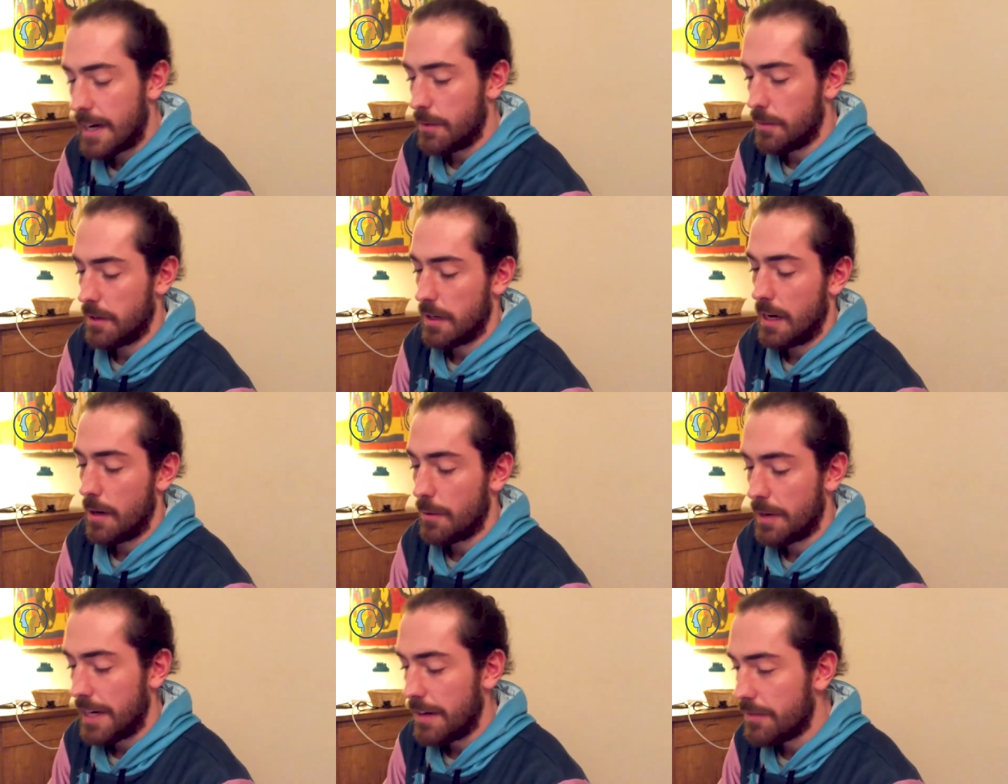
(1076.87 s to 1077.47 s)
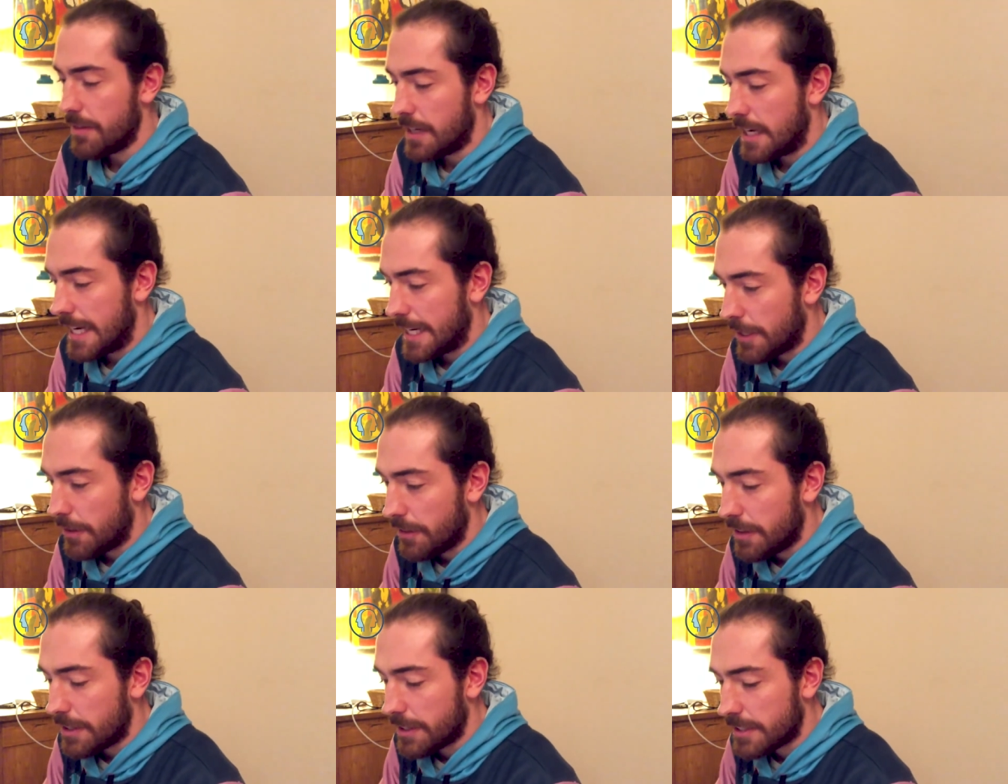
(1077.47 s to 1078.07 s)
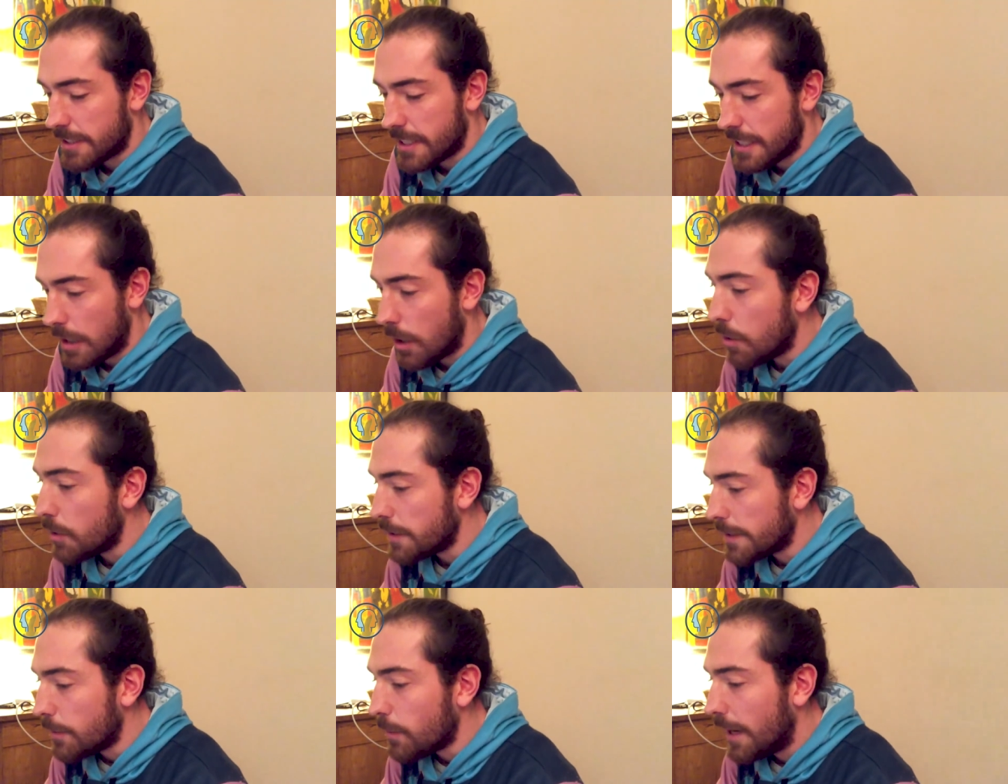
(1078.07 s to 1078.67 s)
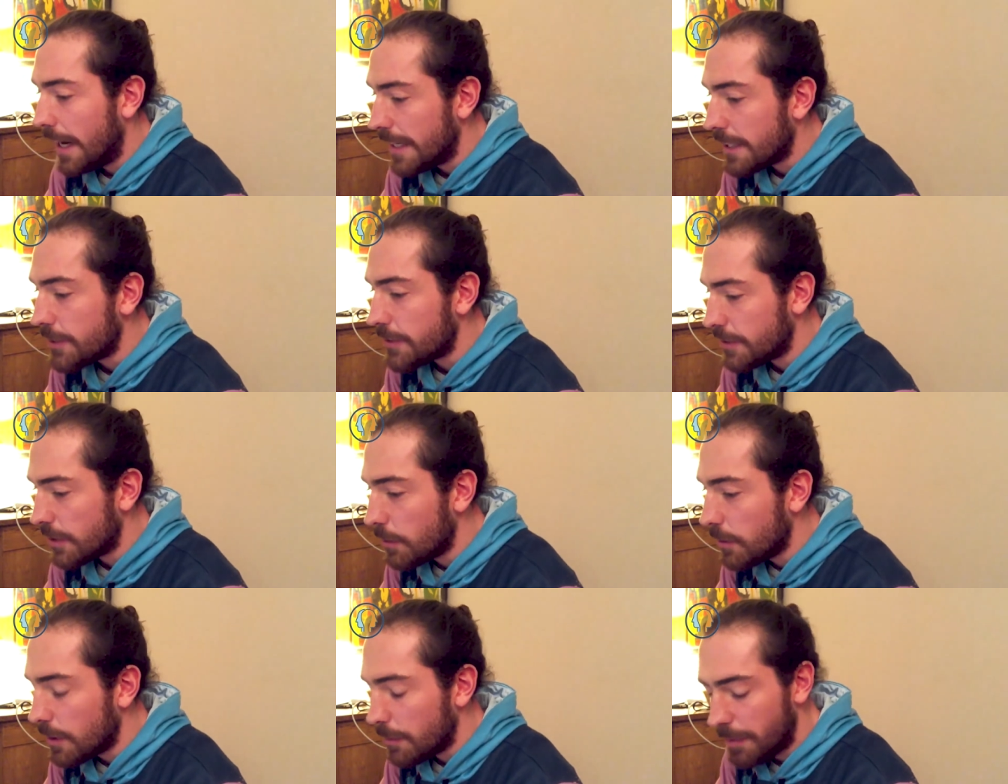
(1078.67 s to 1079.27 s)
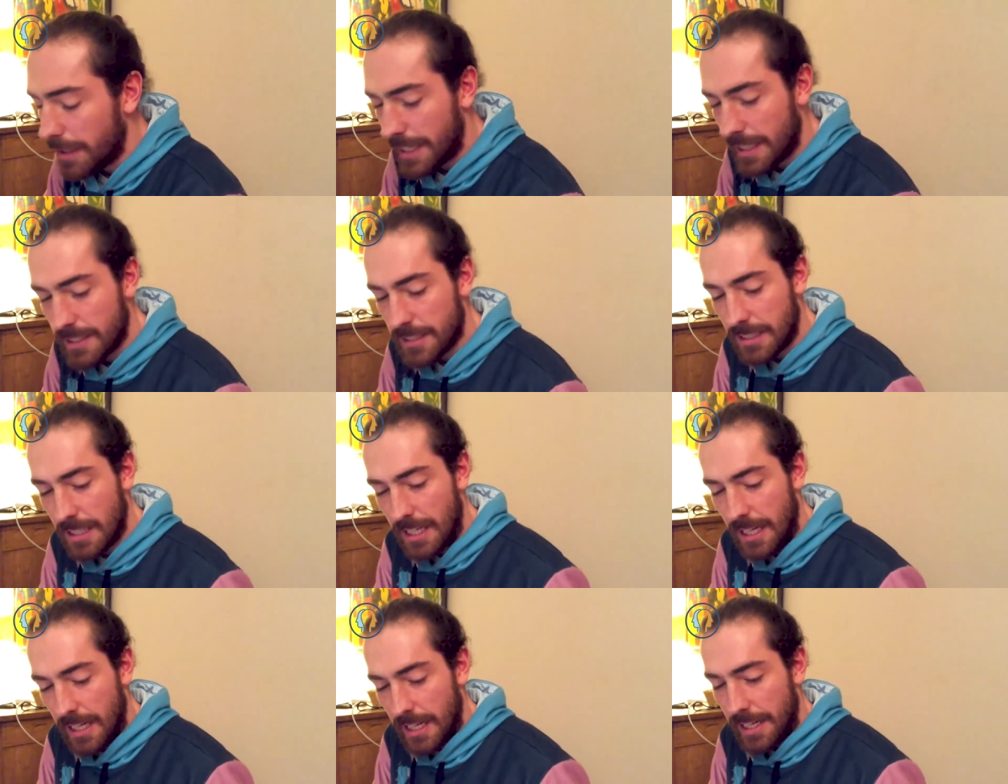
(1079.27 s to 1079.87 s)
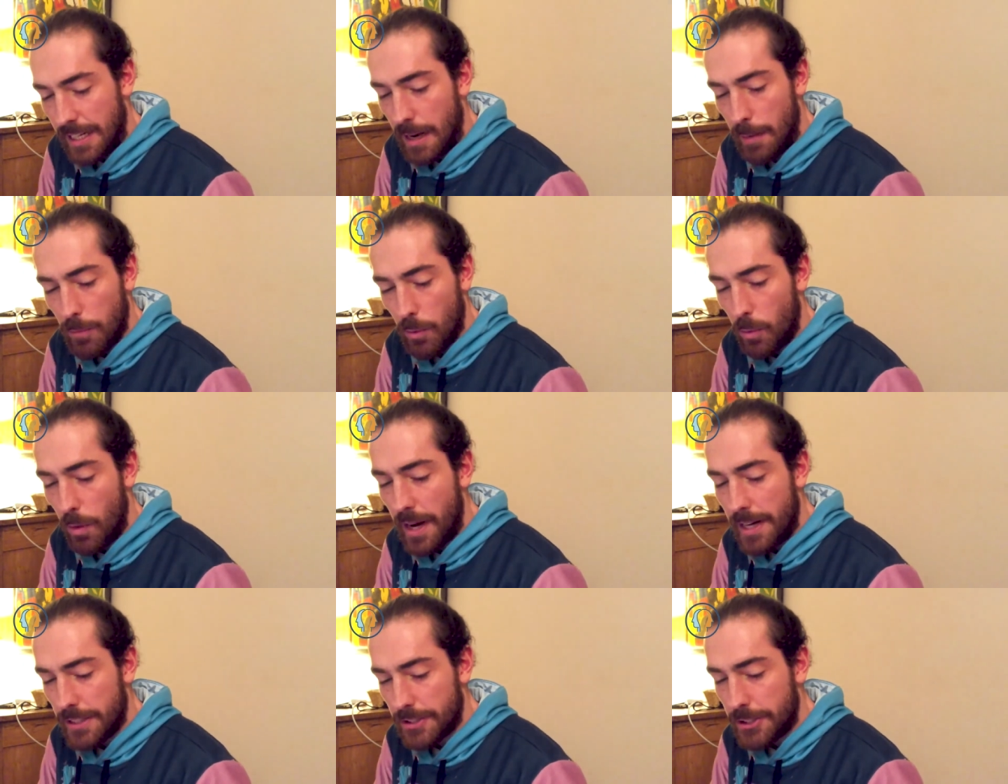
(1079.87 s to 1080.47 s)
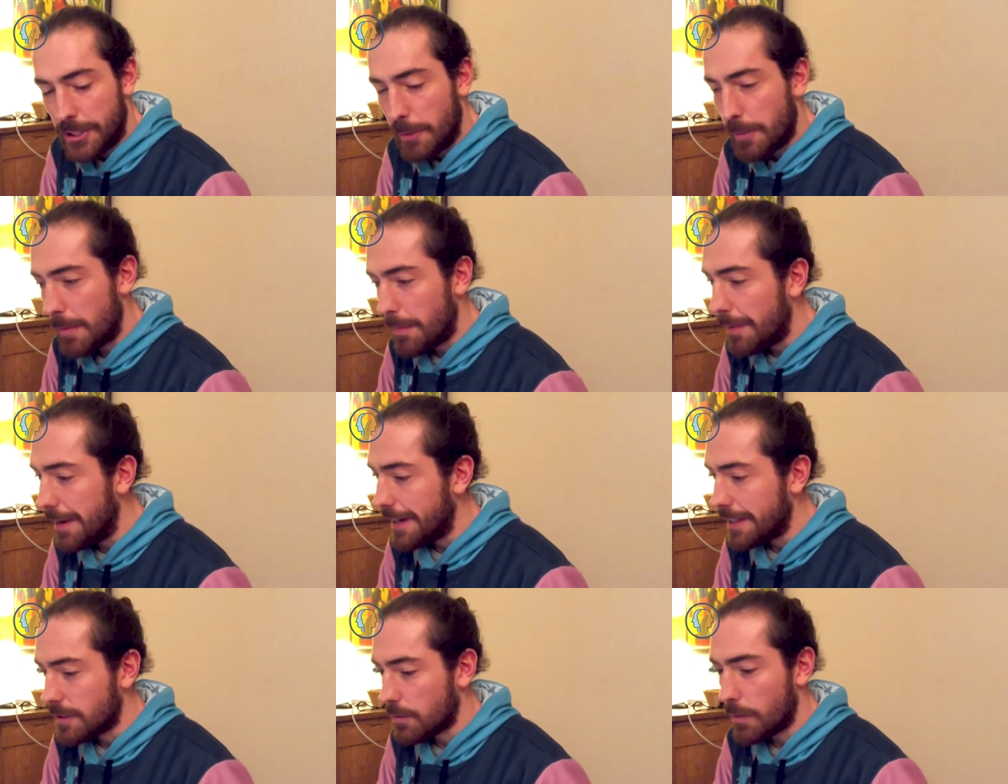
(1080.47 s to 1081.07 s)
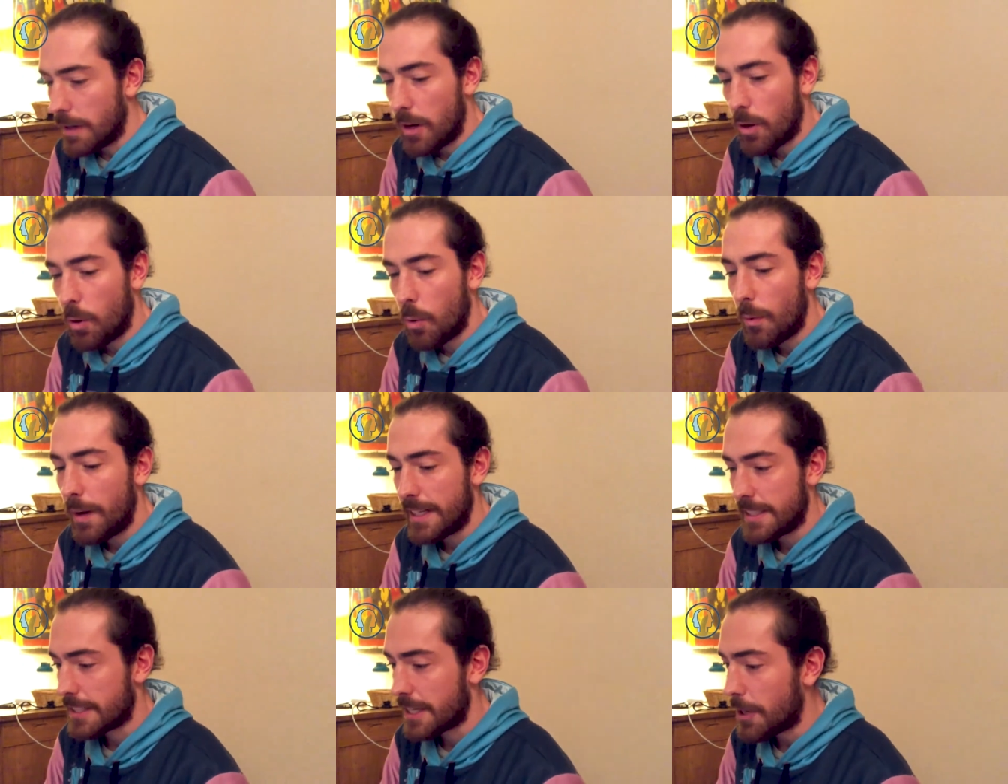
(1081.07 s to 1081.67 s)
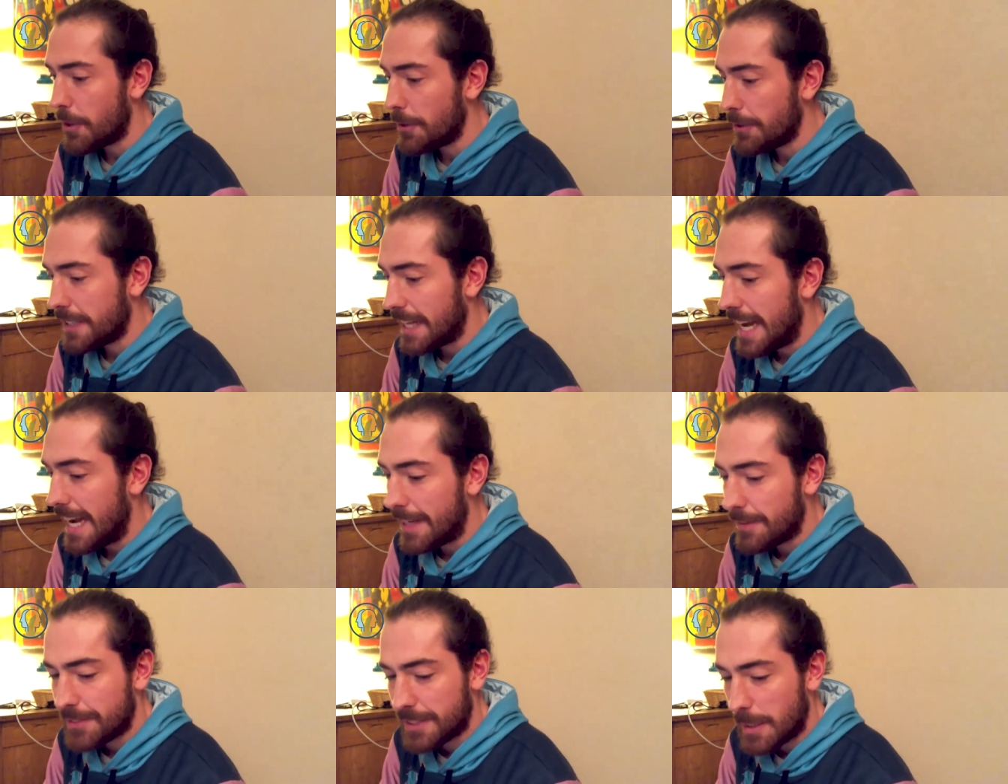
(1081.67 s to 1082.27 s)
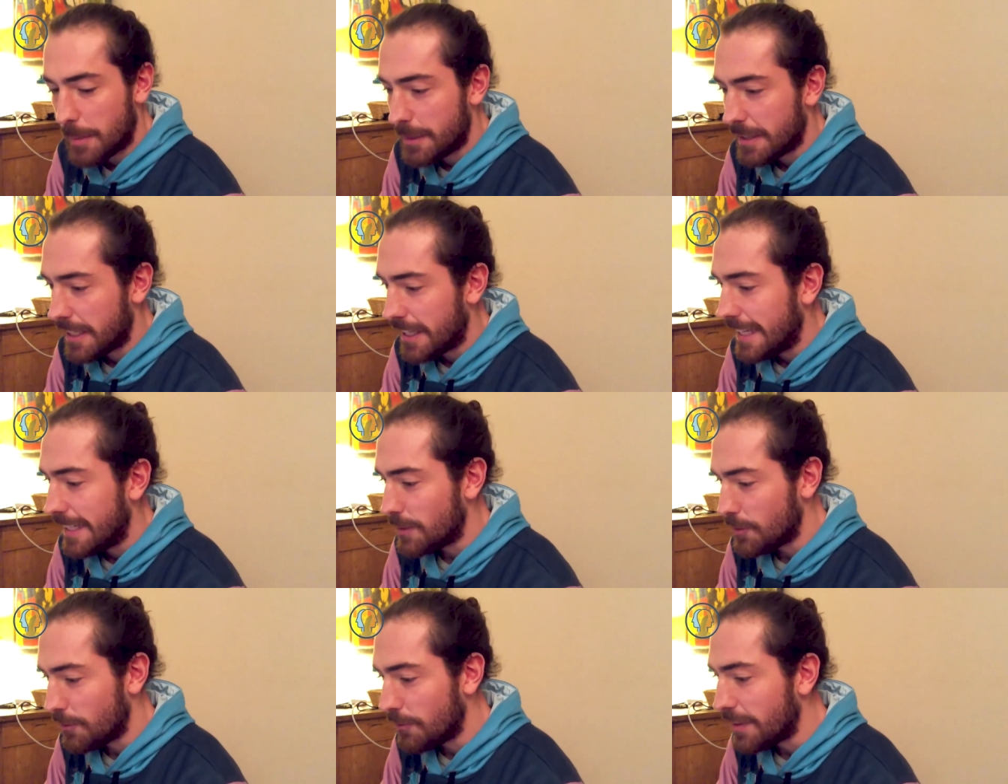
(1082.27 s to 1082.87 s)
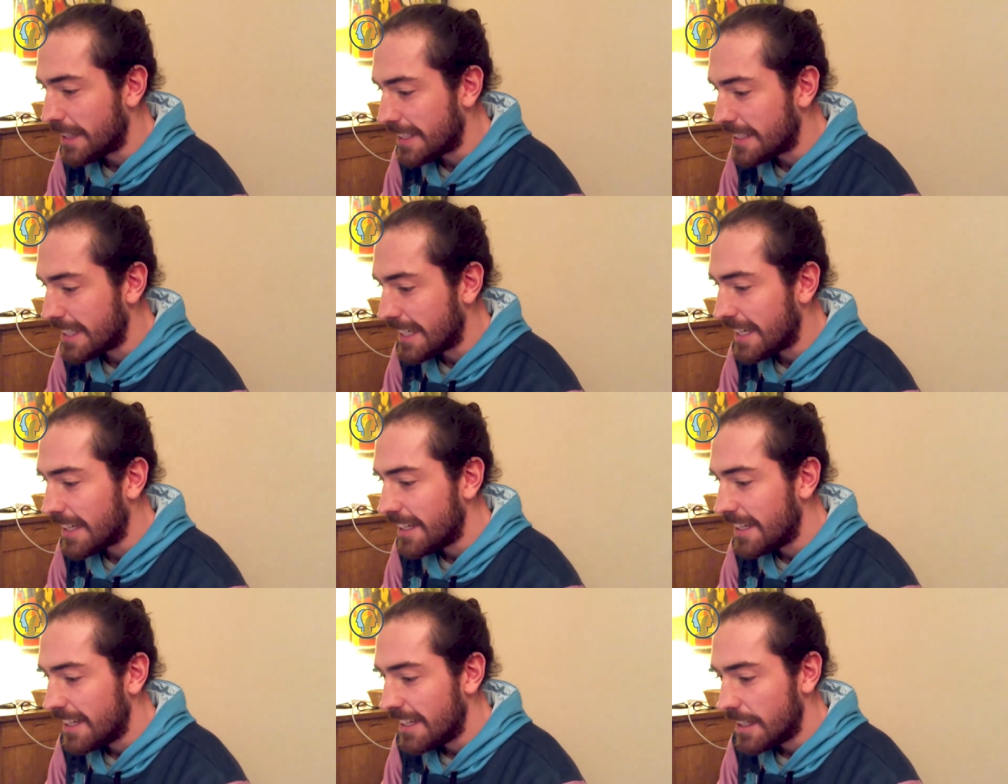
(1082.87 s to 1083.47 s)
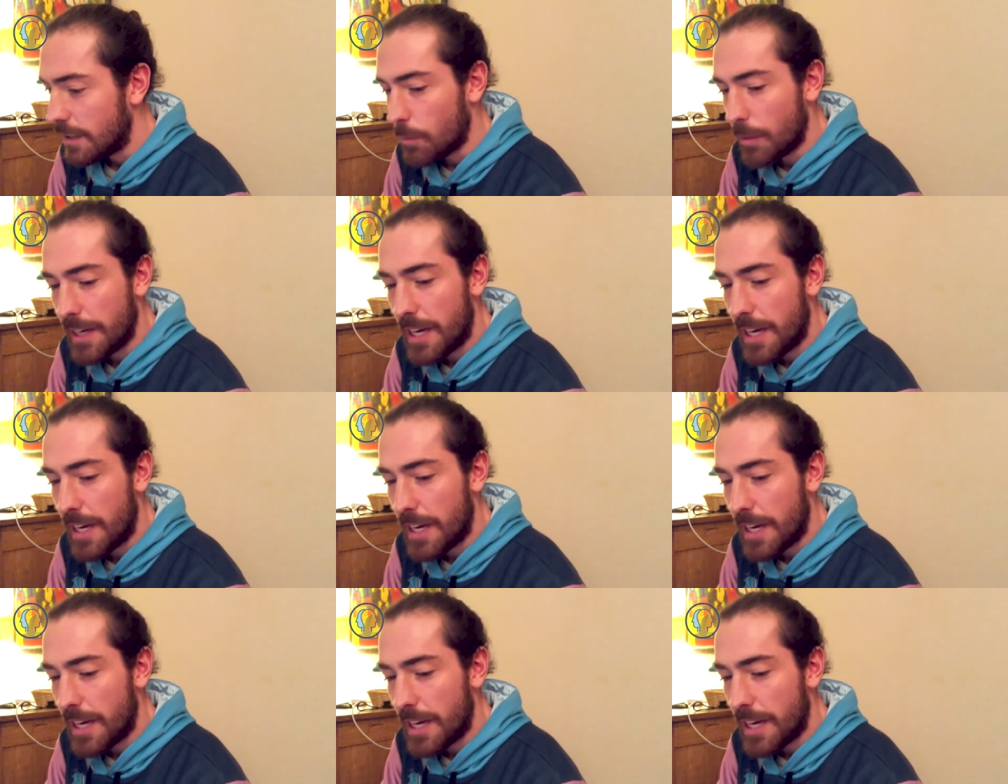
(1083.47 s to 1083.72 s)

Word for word: I would I would even argue that it's the only way to do it because number one, as human beings, we're always going to have something that needs fixing.